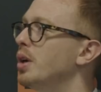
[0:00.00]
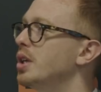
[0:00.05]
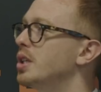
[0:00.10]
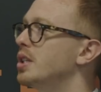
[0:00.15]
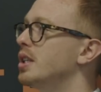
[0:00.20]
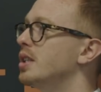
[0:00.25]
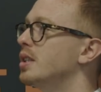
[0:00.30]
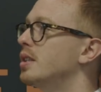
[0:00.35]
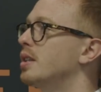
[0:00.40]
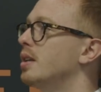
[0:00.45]

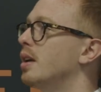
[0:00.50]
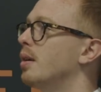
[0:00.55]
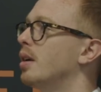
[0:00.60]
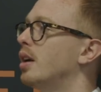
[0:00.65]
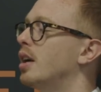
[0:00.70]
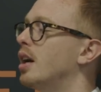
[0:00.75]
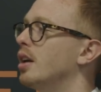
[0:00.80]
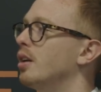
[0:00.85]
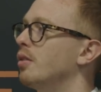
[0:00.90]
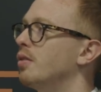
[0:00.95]
which is
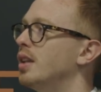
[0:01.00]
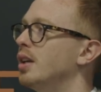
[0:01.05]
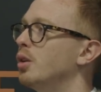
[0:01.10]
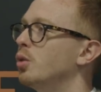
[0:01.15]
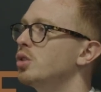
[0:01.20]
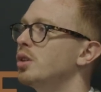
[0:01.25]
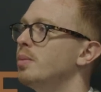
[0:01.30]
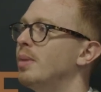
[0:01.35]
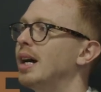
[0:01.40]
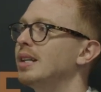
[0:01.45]
kind of the
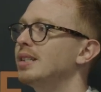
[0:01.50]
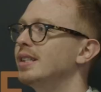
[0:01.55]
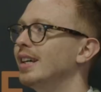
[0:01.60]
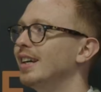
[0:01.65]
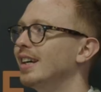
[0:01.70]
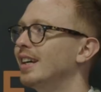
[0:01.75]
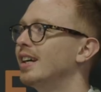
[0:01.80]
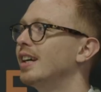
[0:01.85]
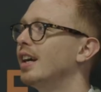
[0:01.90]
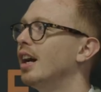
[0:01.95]

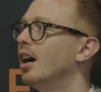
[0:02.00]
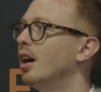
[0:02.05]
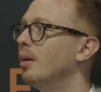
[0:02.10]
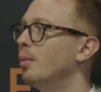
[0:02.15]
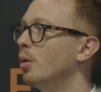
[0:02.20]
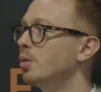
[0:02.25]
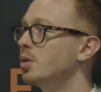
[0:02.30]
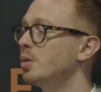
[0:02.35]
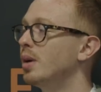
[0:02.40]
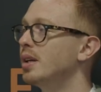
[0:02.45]
automatic um,
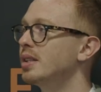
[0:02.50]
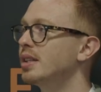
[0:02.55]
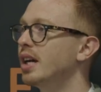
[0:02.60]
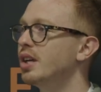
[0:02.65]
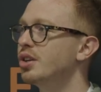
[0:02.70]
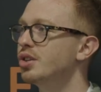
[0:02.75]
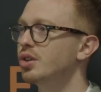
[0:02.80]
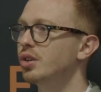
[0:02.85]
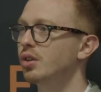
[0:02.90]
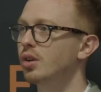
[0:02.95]

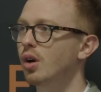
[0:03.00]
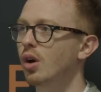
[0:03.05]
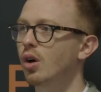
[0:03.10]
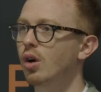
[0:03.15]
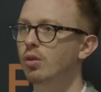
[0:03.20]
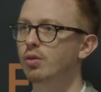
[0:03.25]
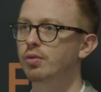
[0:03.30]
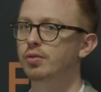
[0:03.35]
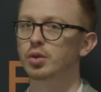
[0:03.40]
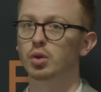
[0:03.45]
optimization
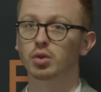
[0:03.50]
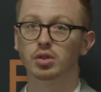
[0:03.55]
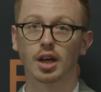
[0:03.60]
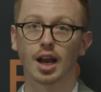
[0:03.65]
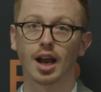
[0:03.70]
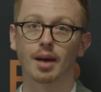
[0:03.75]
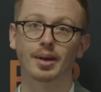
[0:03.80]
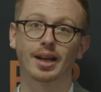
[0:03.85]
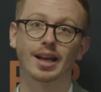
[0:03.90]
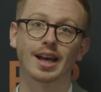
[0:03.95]
of your
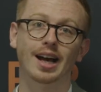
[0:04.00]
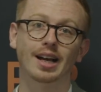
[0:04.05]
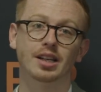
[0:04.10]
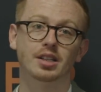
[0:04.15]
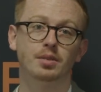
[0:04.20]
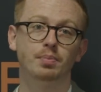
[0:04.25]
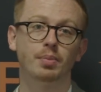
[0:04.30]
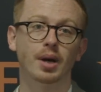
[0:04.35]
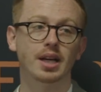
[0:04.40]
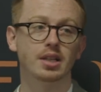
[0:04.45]
dynamic
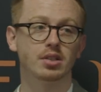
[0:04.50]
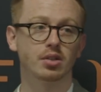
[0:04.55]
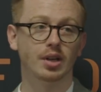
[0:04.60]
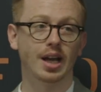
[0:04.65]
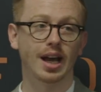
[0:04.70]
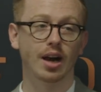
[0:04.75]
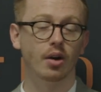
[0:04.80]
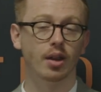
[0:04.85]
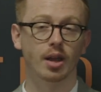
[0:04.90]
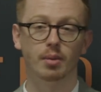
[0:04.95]
ads based on
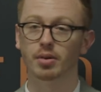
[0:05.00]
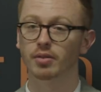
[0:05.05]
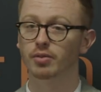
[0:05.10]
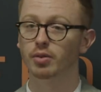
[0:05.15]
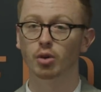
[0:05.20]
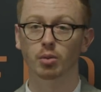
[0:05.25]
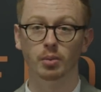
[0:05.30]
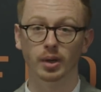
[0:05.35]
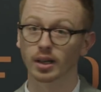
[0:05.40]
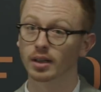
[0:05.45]
how they're
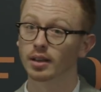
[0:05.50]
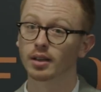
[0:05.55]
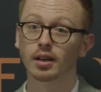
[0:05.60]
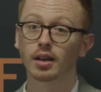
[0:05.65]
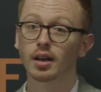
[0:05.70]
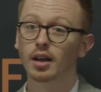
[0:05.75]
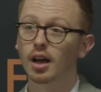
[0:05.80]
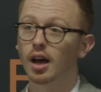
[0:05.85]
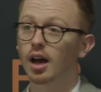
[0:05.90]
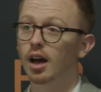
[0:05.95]
performing.
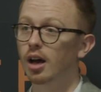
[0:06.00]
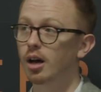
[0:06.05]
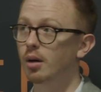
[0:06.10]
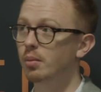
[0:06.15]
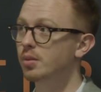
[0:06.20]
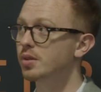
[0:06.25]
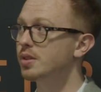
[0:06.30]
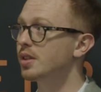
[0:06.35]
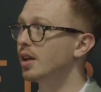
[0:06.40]
Um,